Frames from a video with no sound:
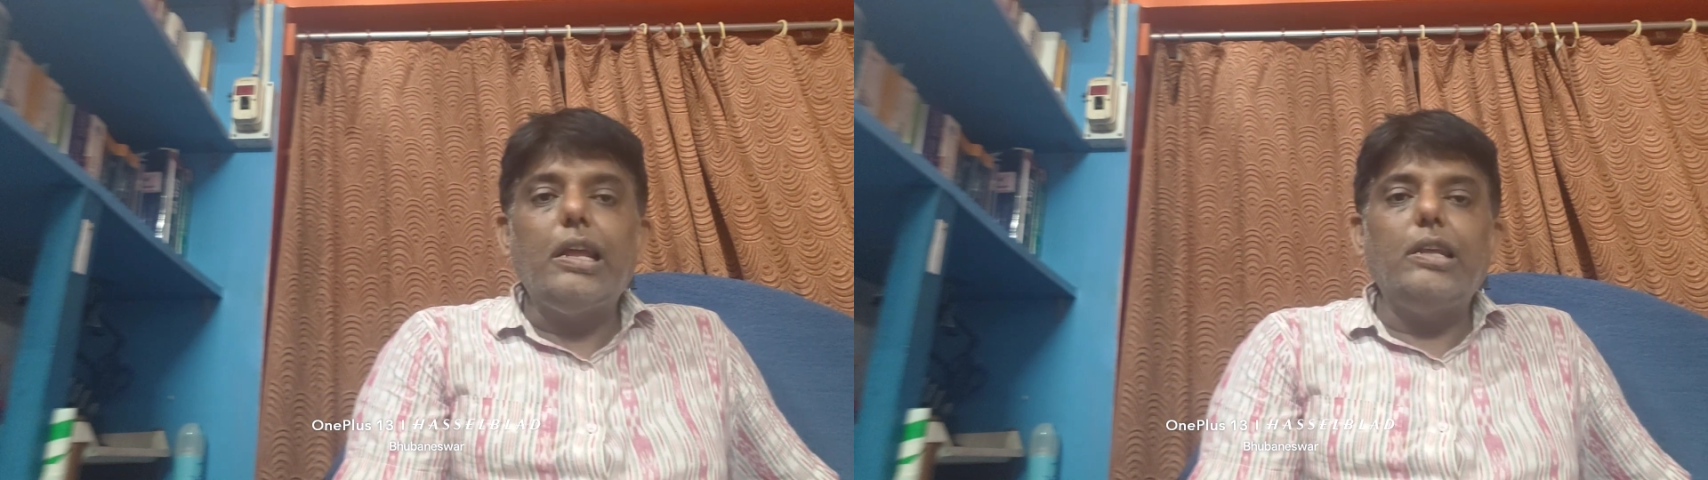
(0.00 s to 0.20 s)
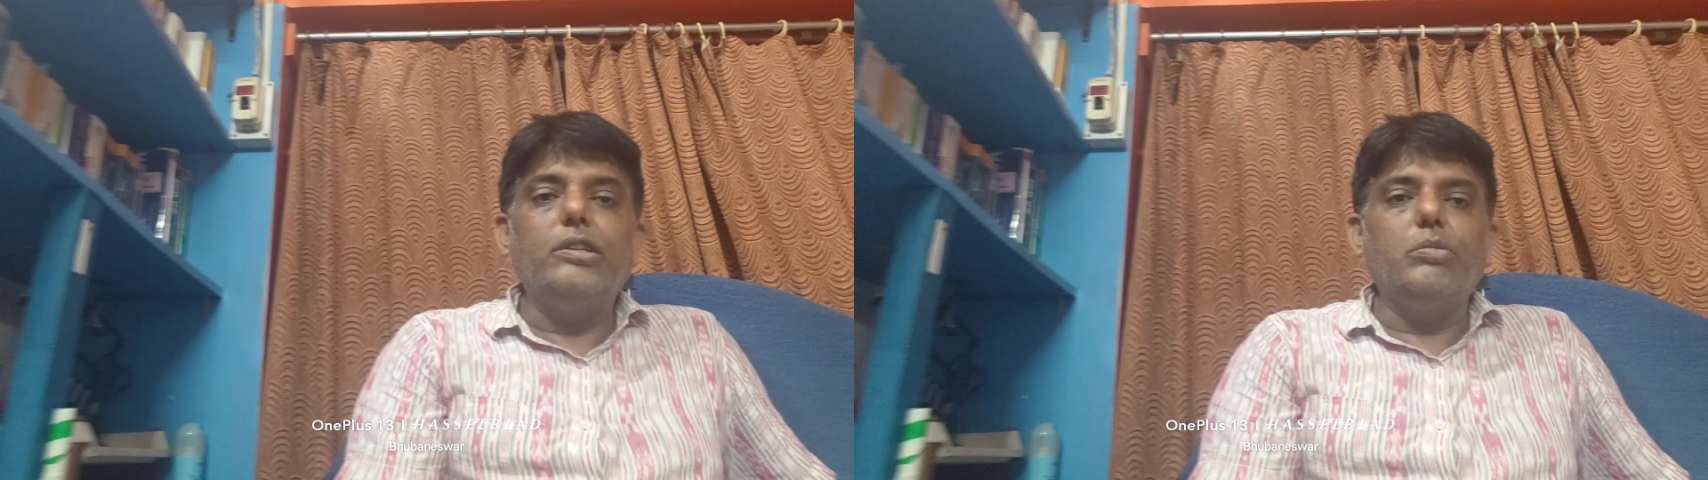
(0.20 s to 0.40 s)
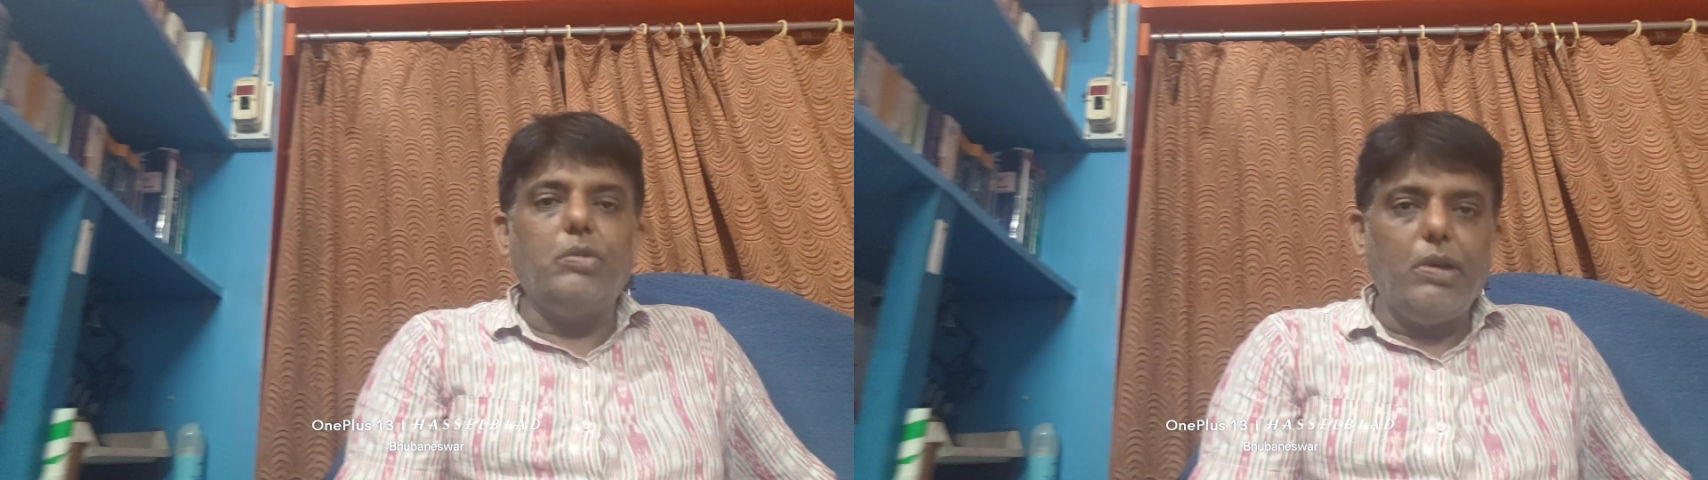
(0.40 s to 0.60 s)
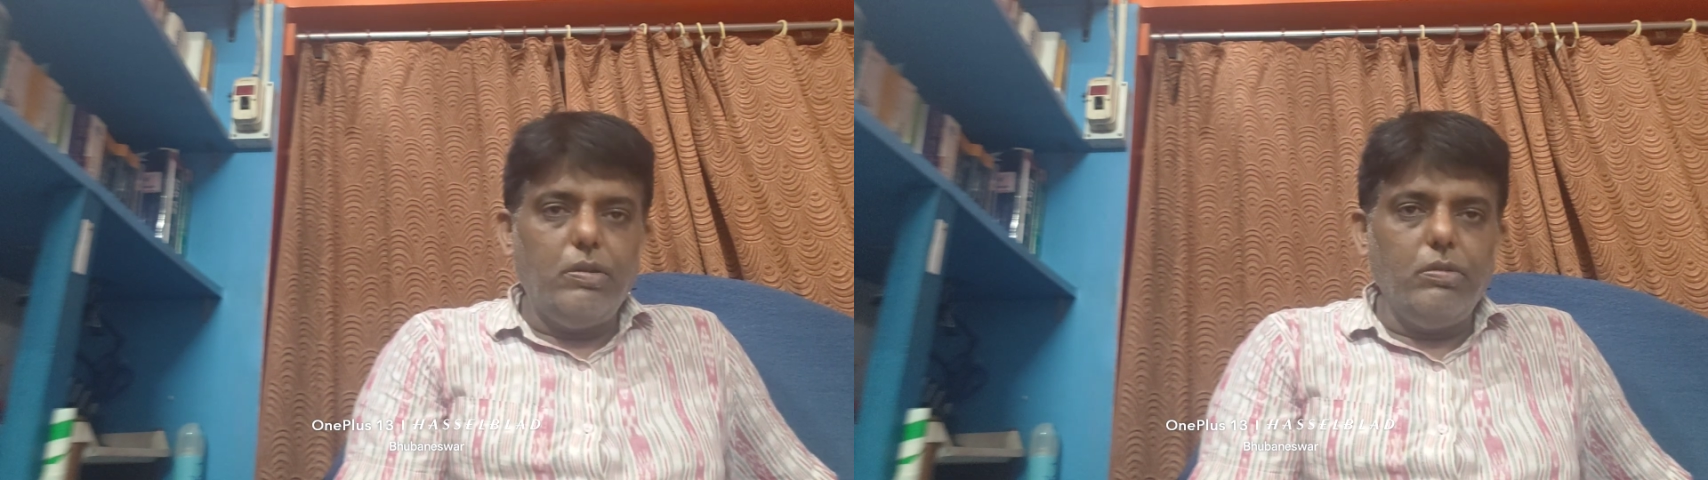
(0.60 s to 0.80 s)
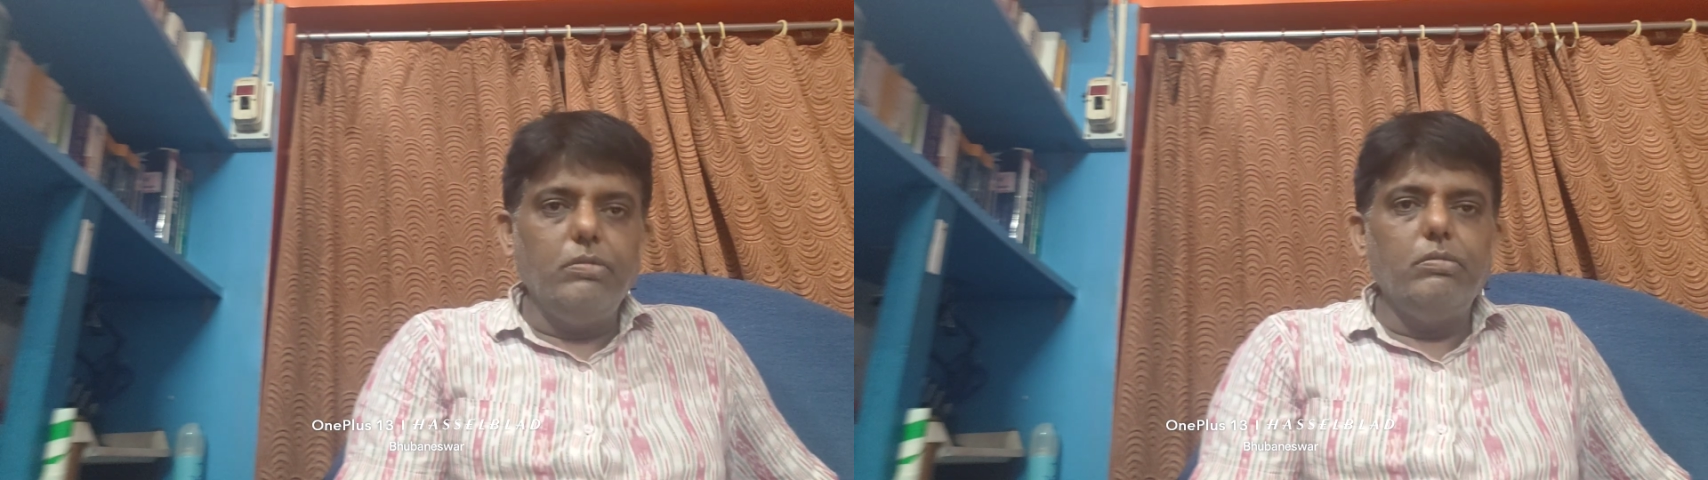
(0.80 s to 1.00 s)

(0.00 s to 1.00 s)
realizable value.